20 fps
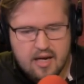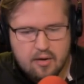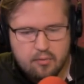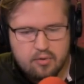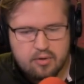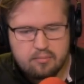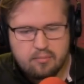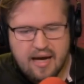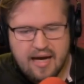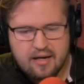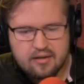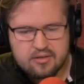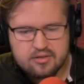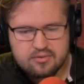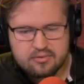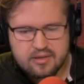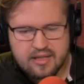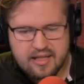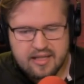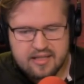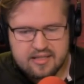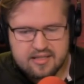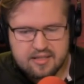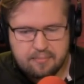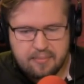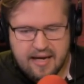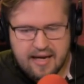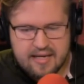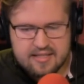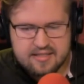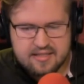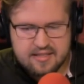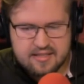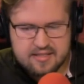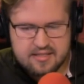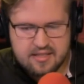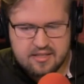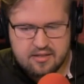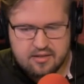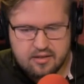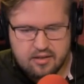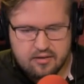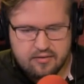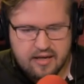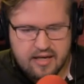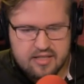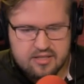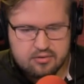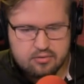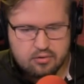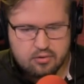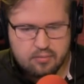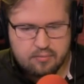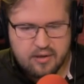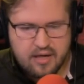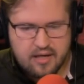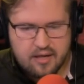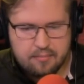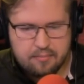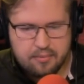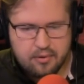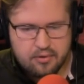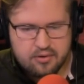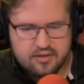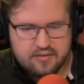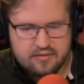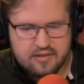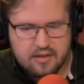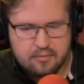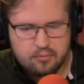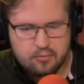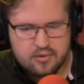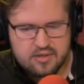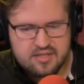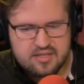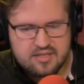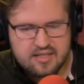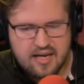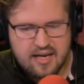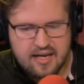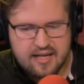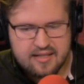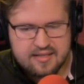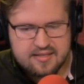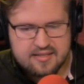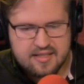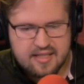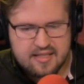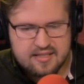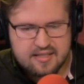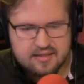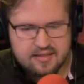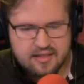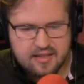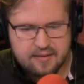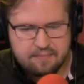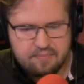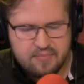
When matters relating to the past in his senior year of high school were brought up, both of them would sigh incessantly.